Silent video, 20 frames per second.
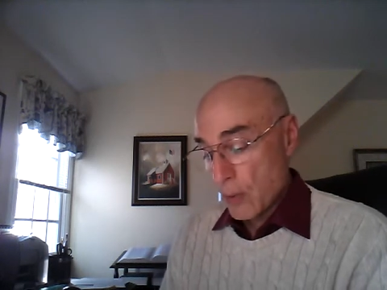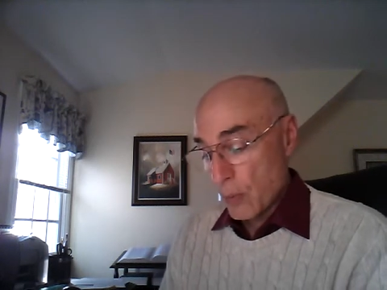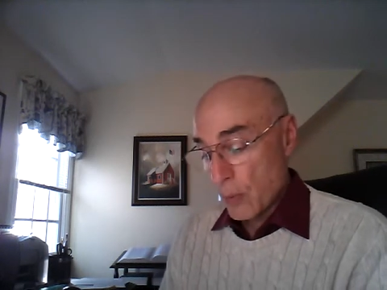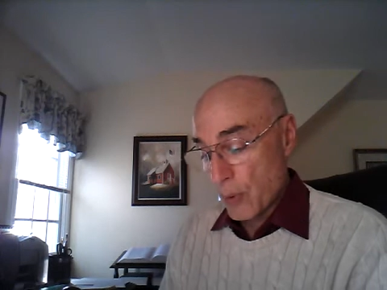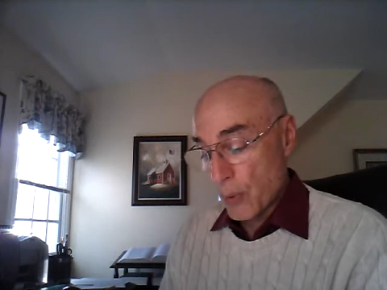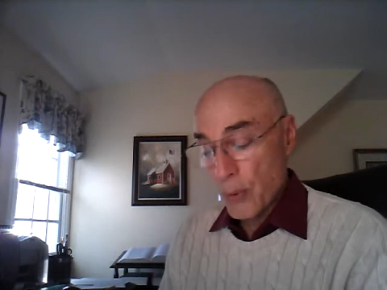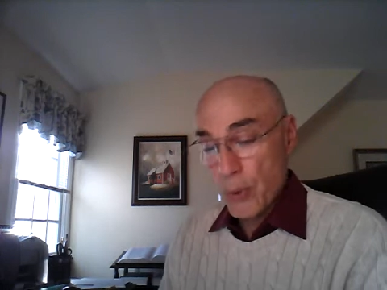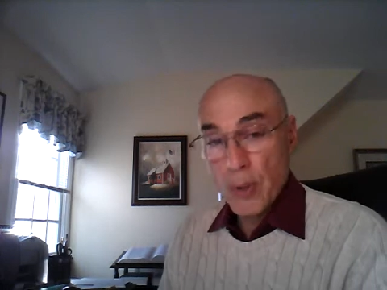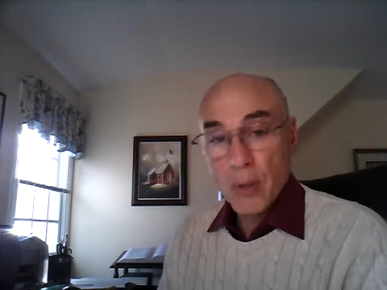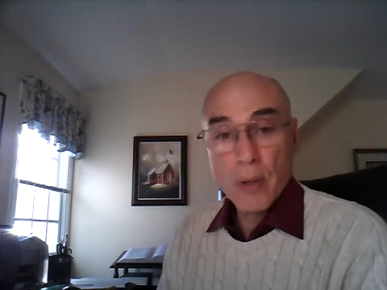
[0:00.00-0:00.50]

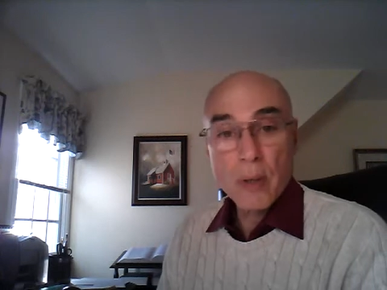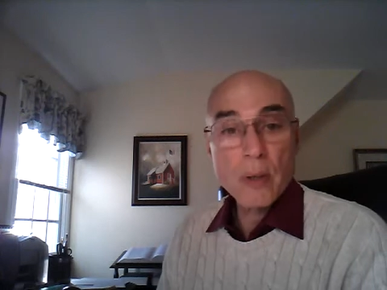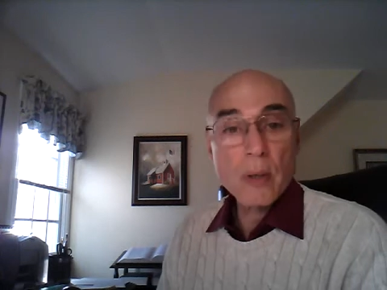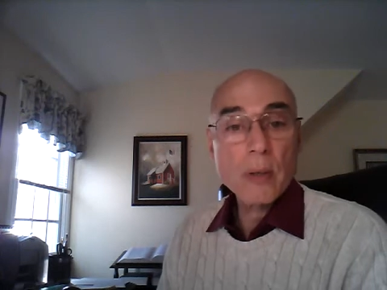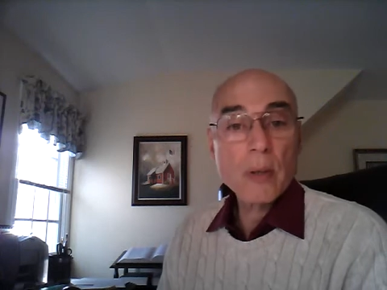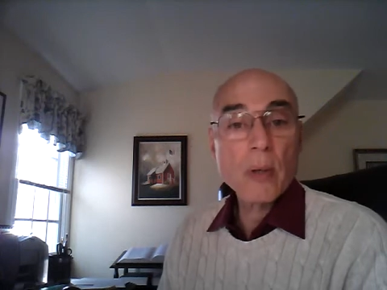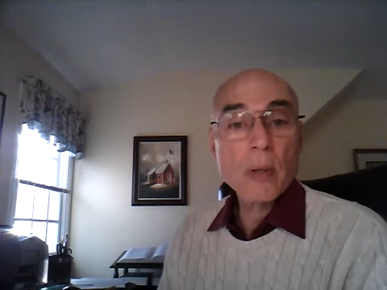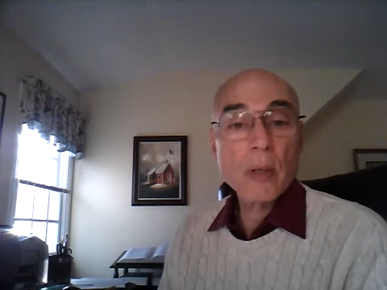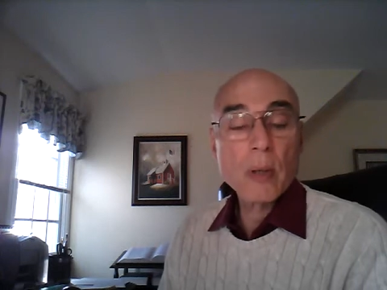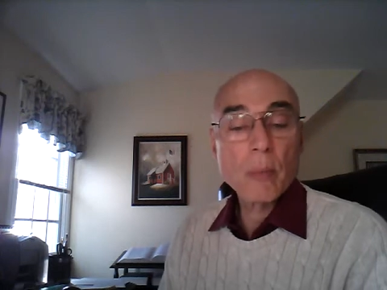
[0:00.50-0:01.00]

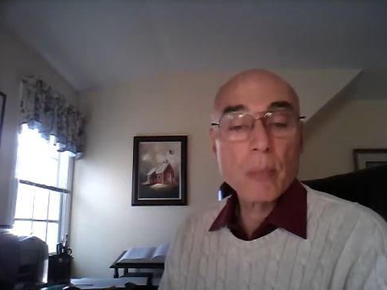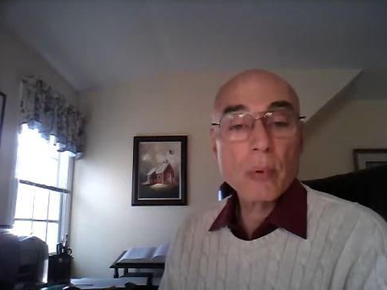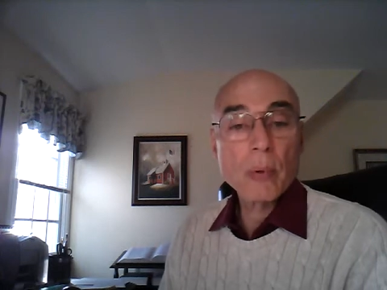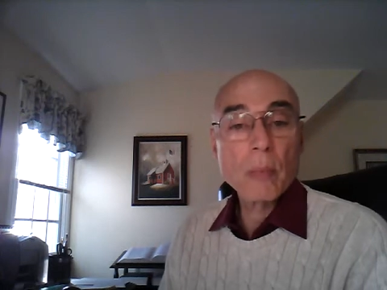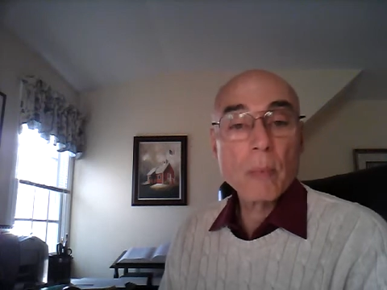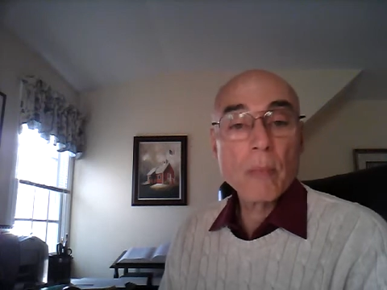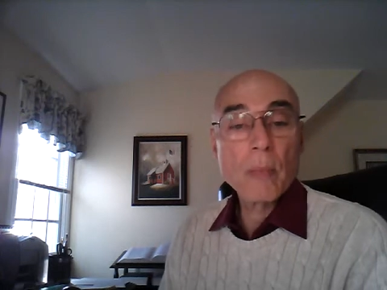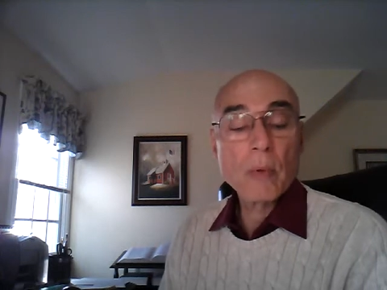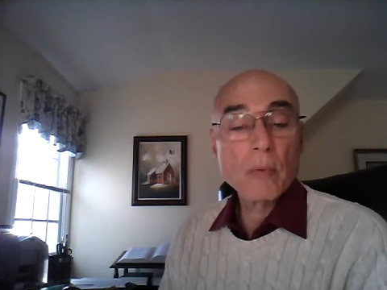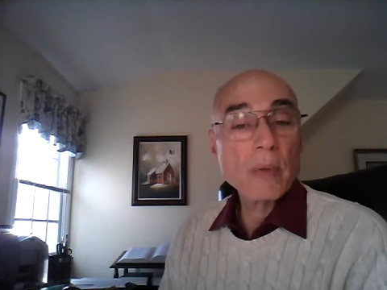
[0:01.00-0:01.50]
within the
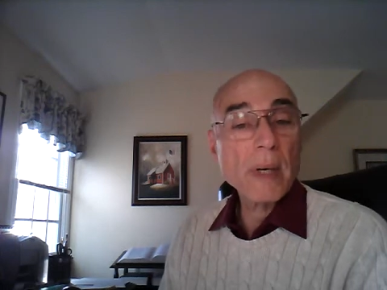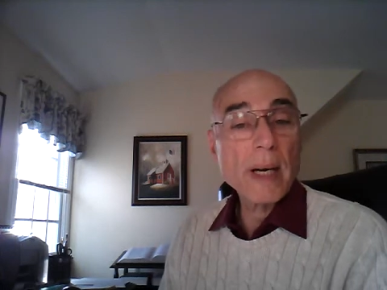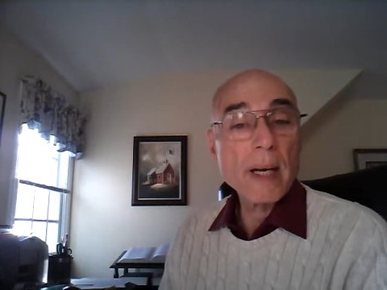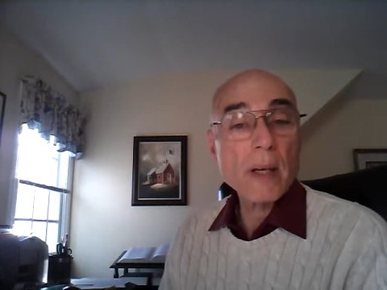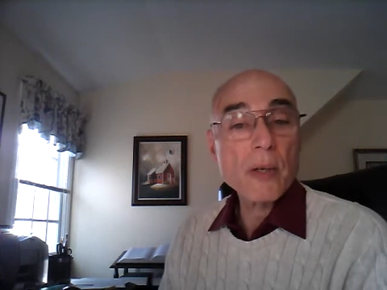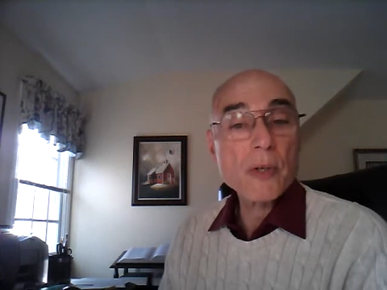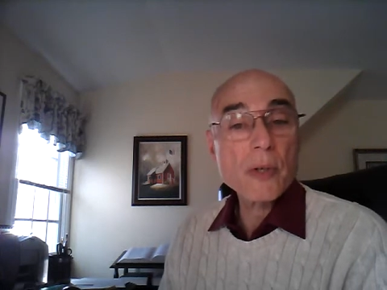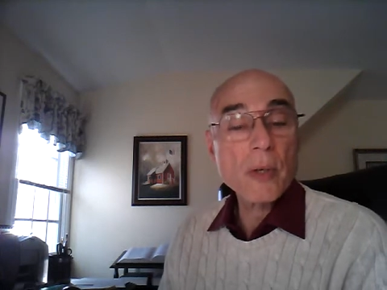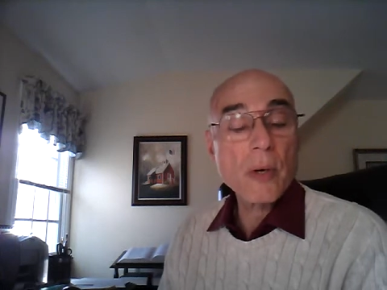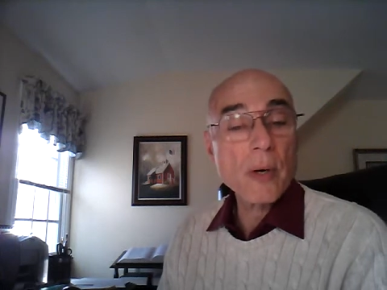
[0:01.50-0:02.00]
liberal
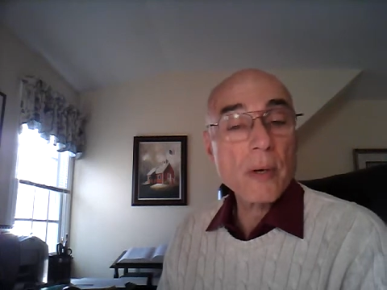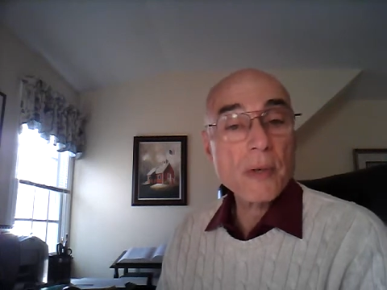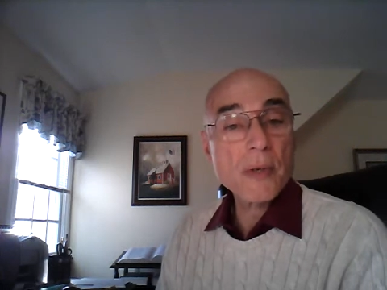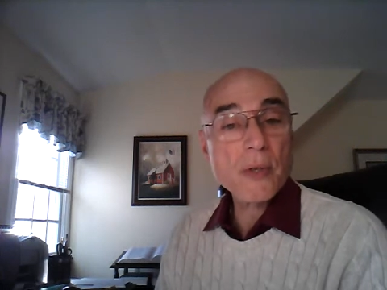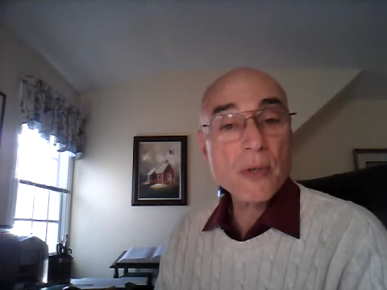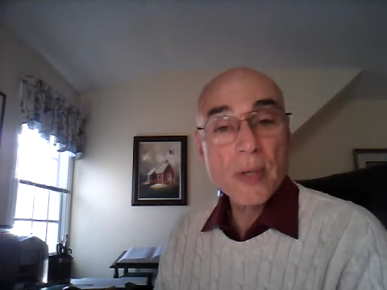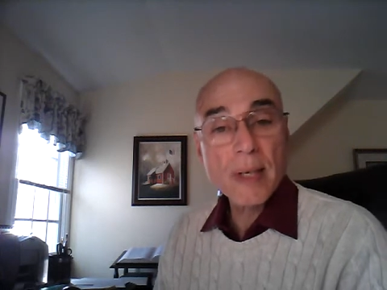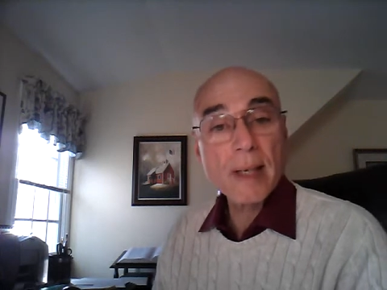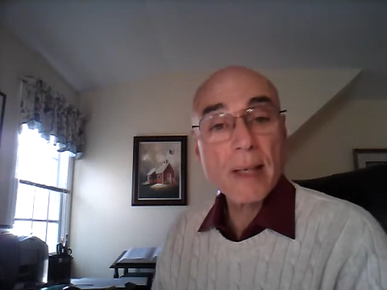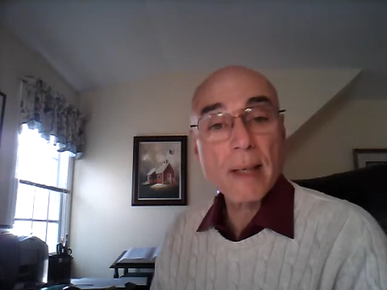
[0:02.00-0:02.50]
ranks are
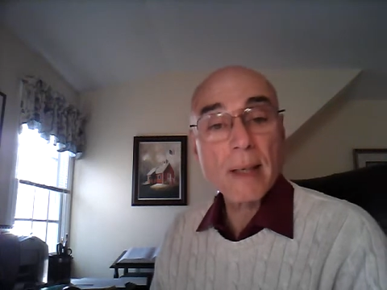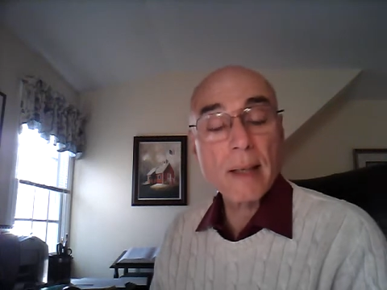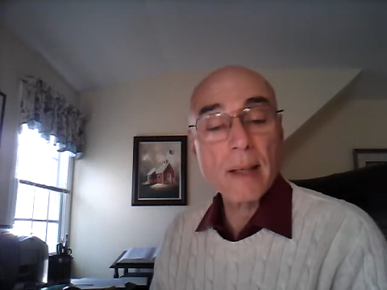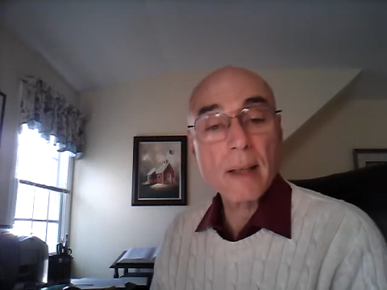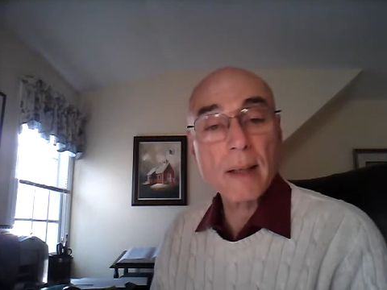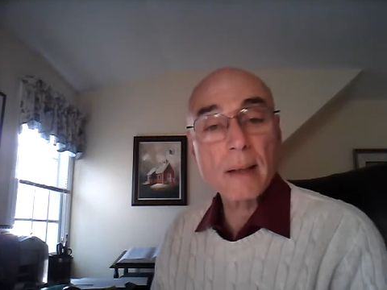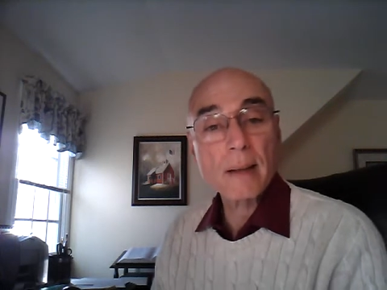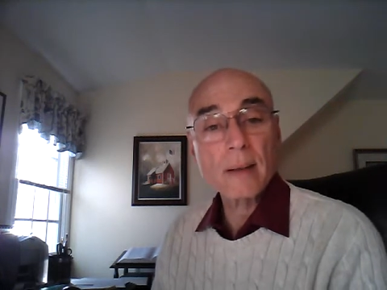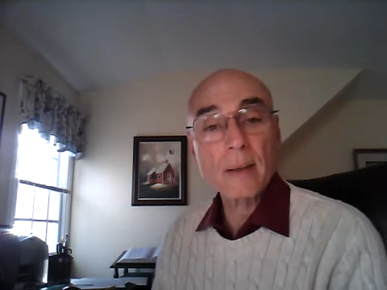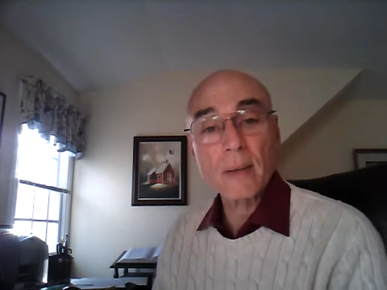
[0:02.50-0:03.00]

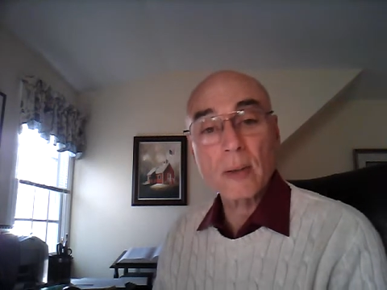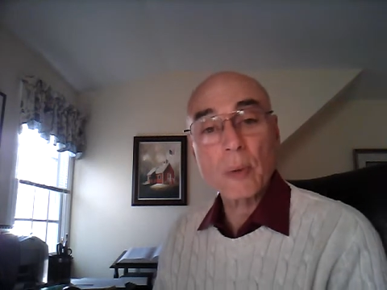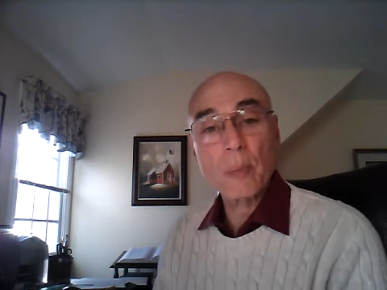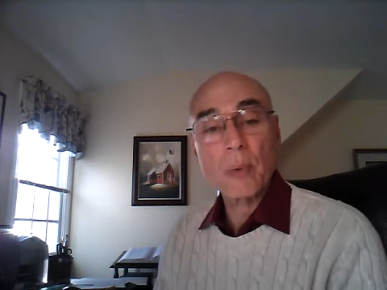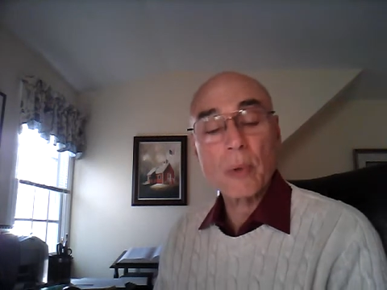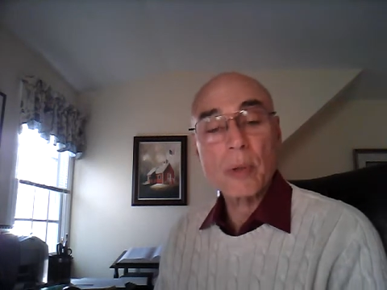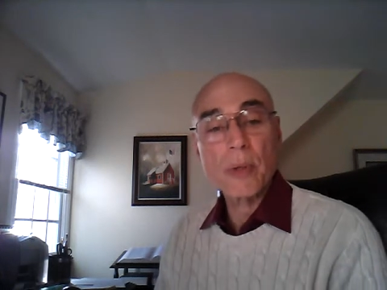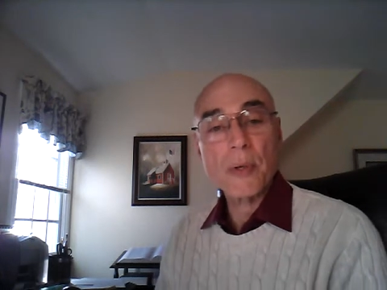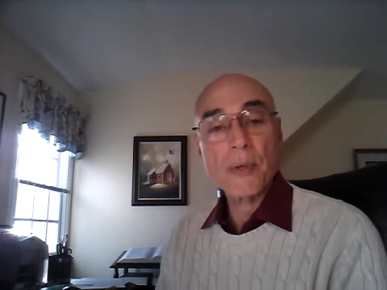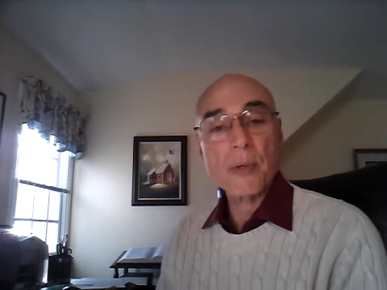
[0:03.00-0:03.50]
sinking
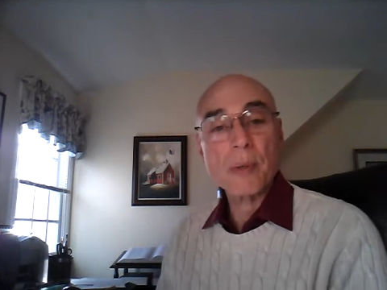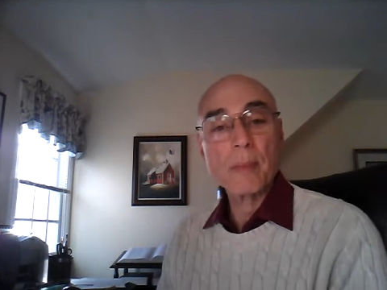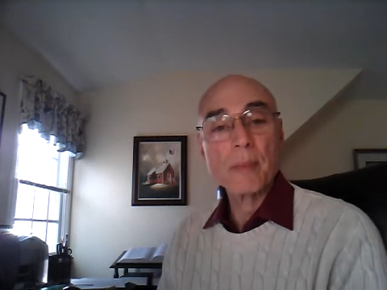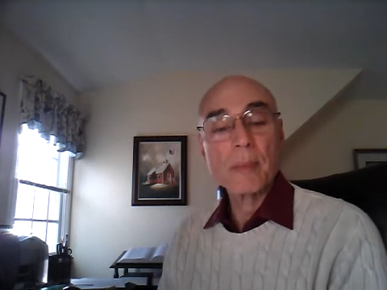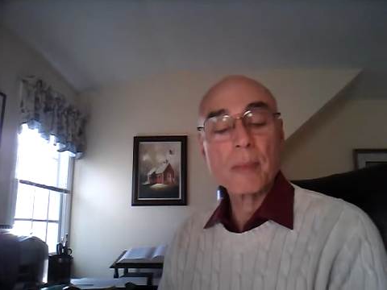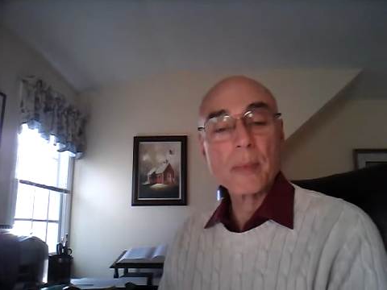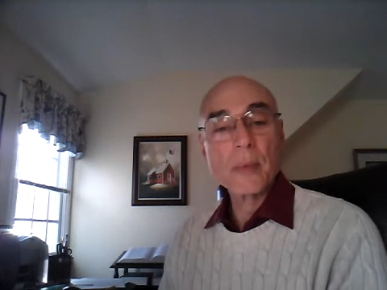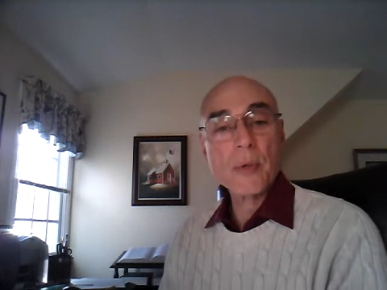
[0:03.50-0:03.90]
liberalism.